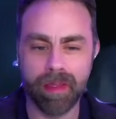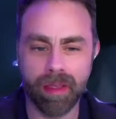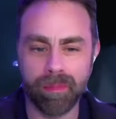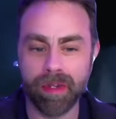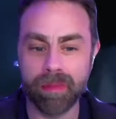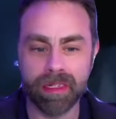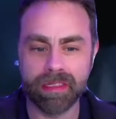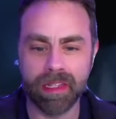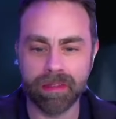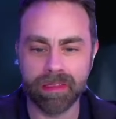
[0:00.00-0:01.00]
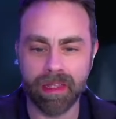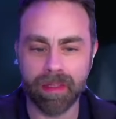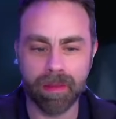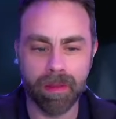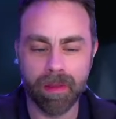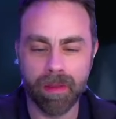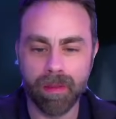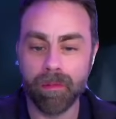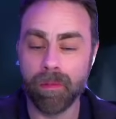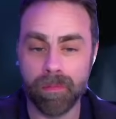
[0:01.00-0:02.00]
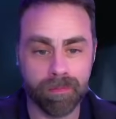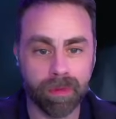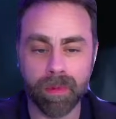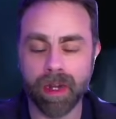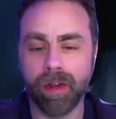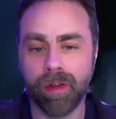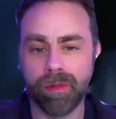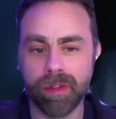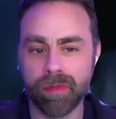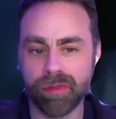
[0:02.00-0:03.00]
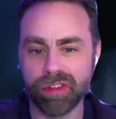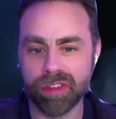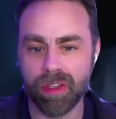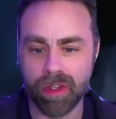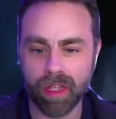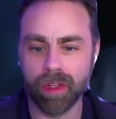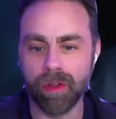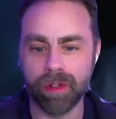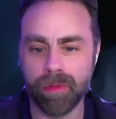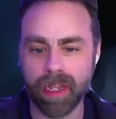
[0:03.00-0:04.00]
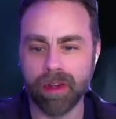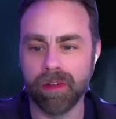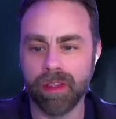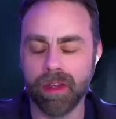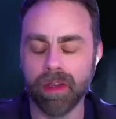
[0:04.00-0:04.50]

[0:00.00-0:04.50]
Pretty much sounds like from what I heard from the first song, like on the record, you know.